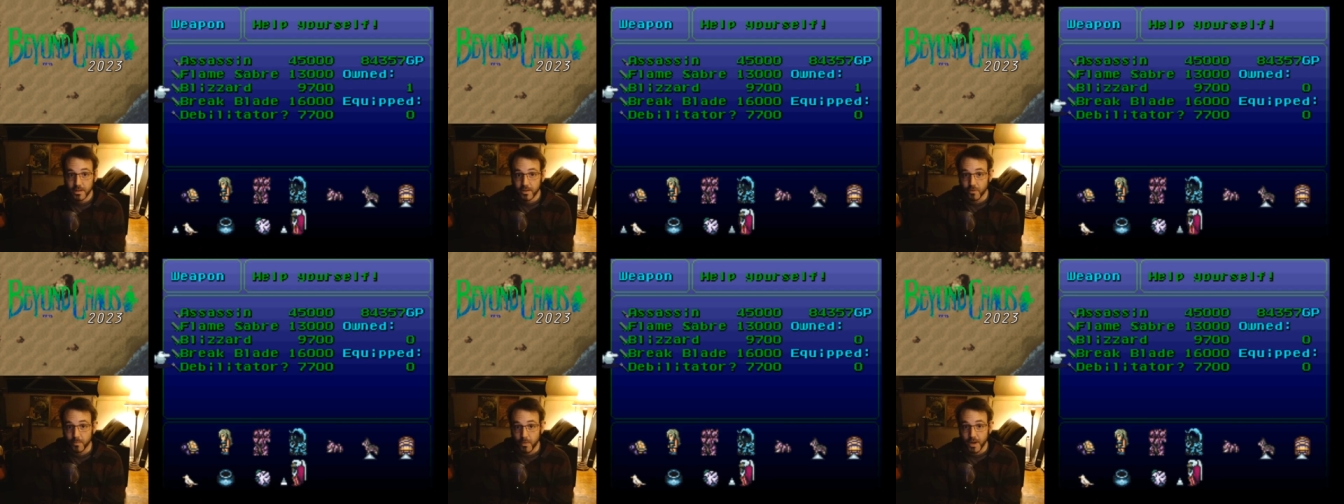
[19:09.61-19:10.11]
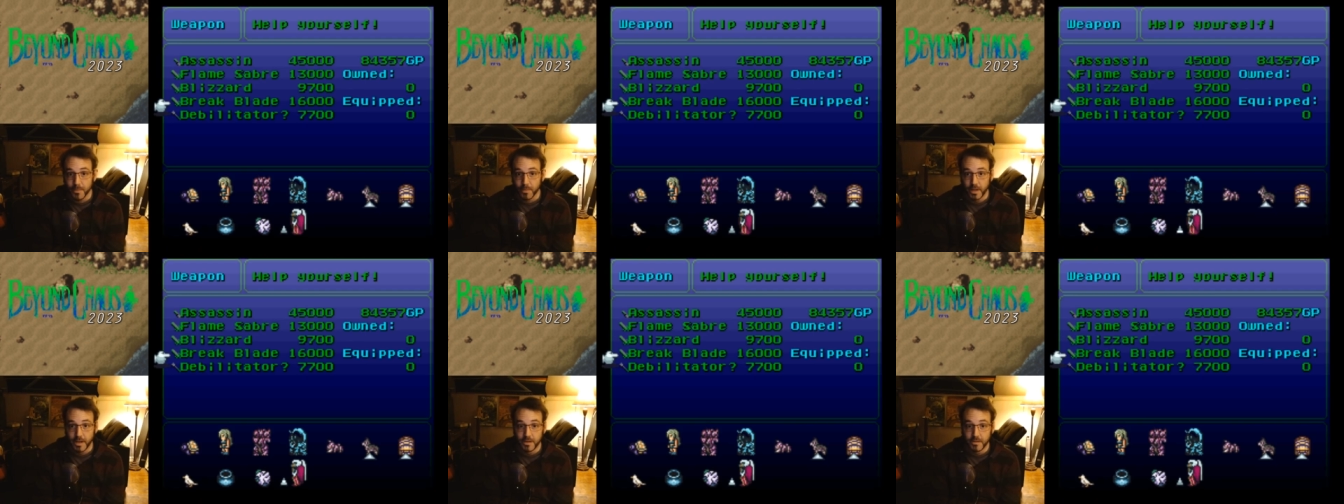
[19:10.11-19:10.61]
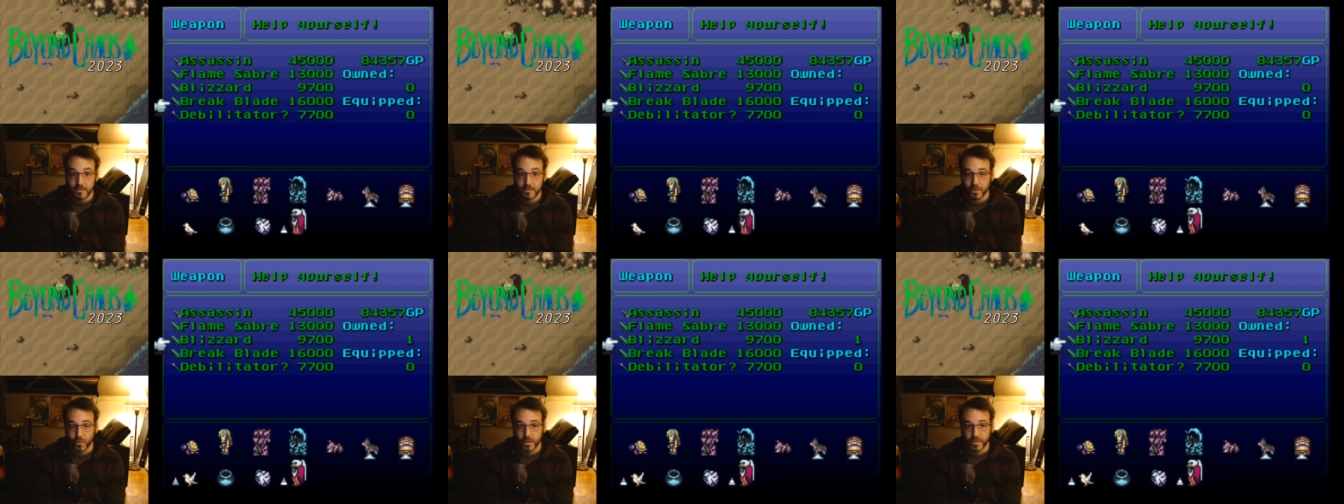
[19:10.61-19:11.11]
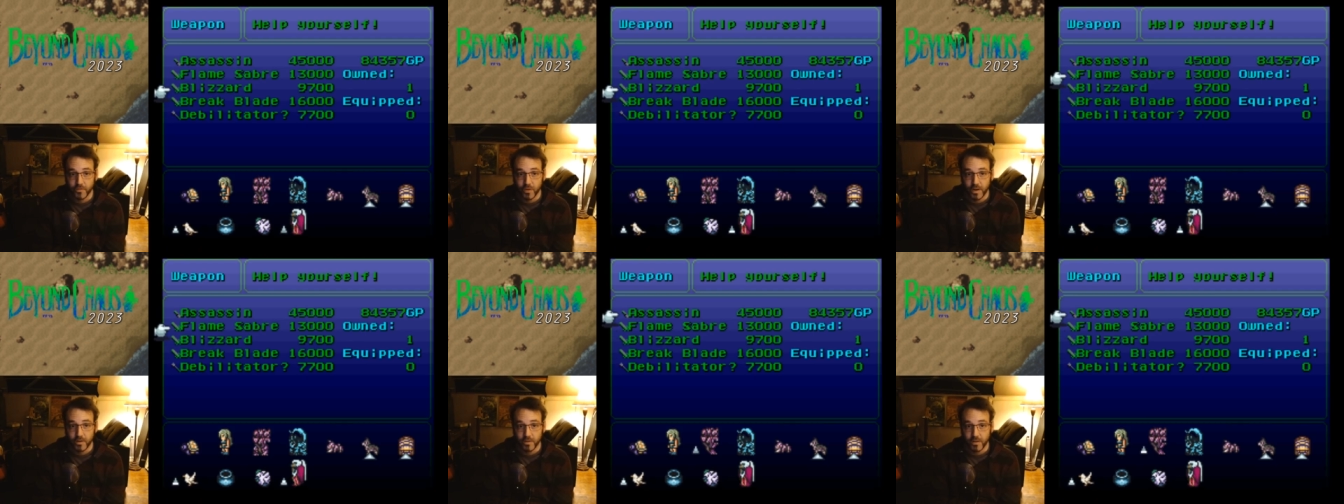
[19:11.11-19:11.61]
There's a break blade. Only for
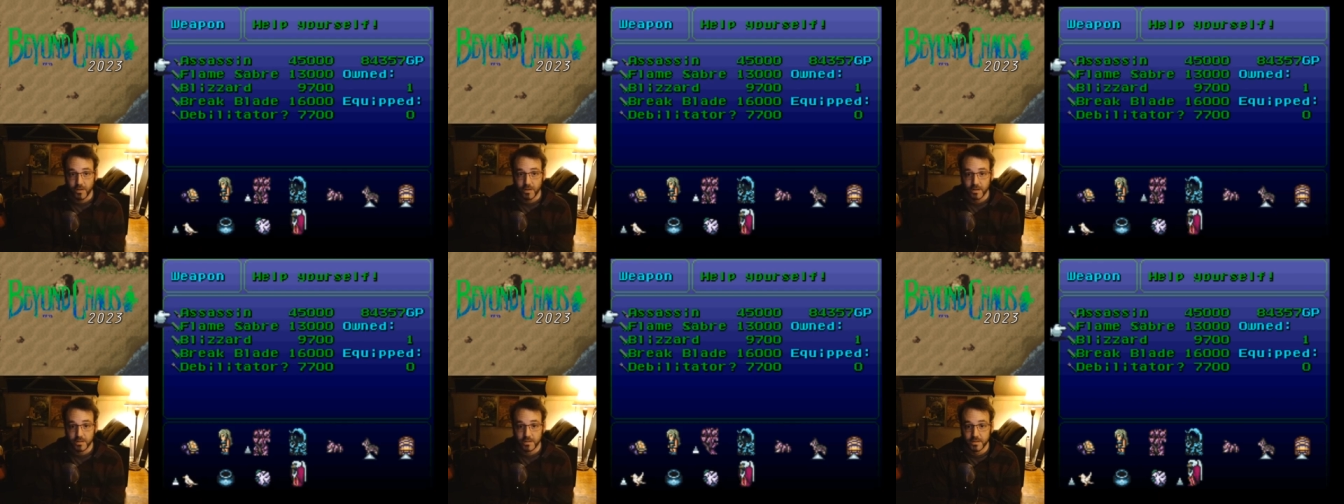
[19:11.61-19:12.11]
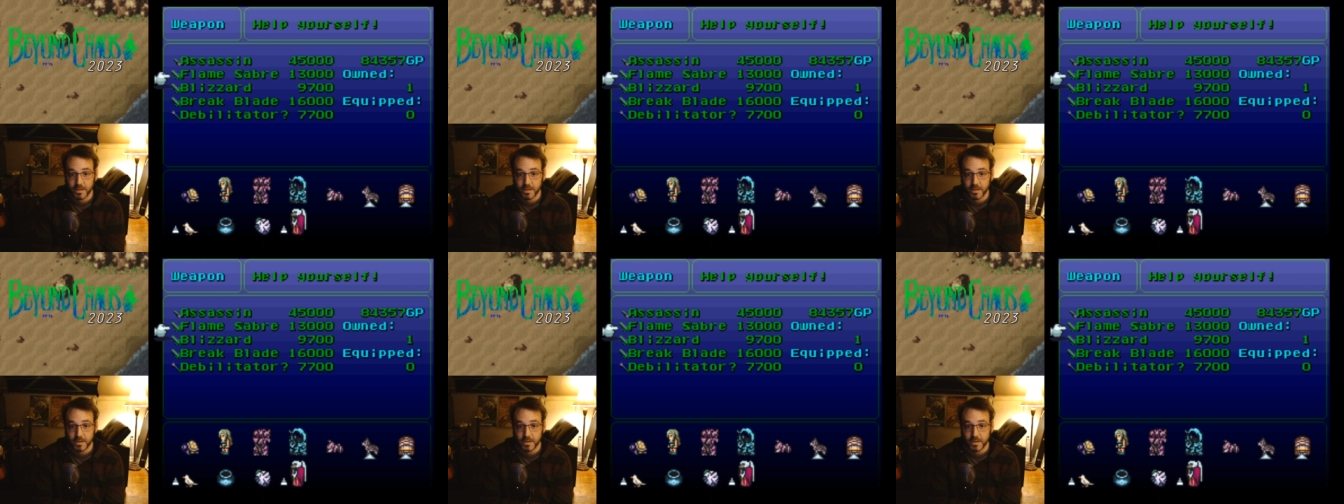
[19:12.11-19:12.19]
Elder, huh?